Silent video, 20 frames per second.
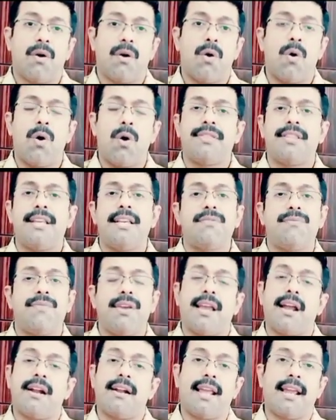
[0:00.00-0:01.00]
All these
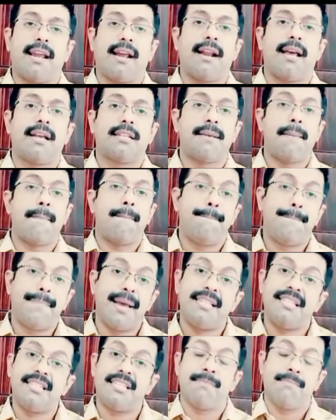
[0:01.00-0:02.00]
we can take as a
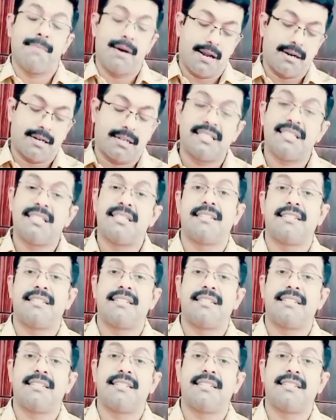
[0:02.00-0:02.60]
benchmark